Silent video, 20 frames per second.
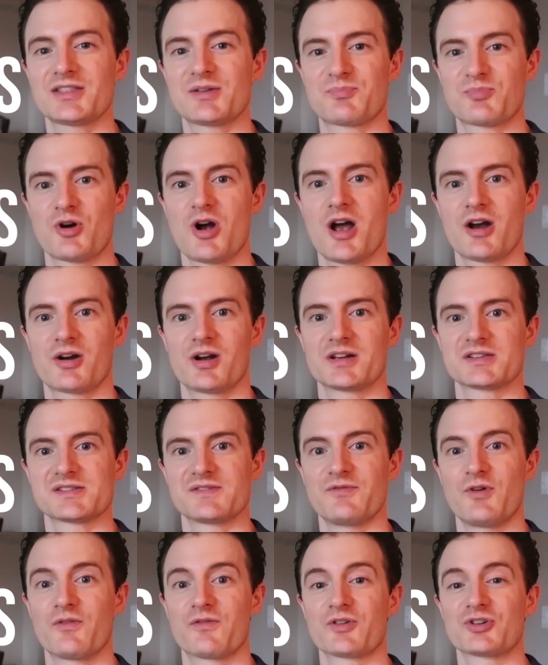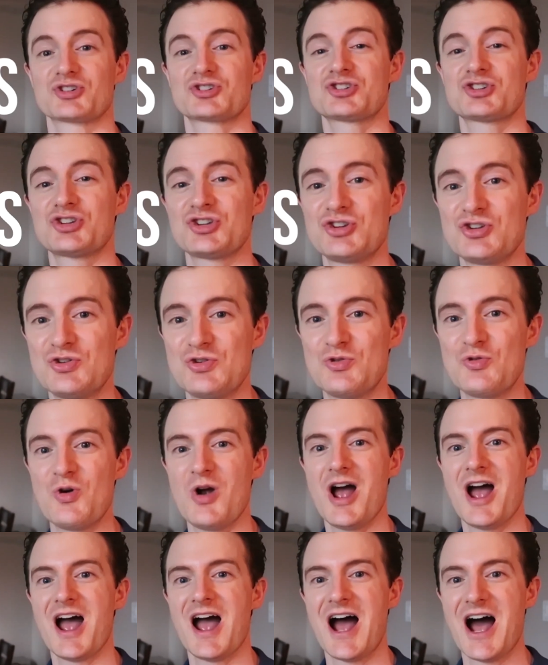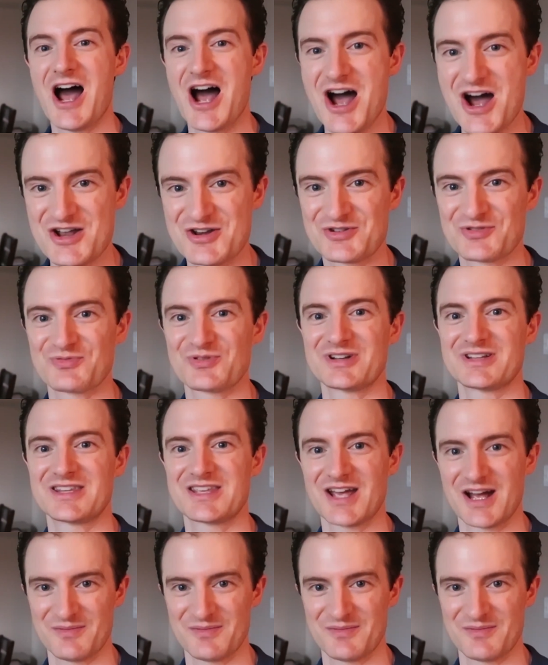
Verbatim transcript: the progress of over 2 100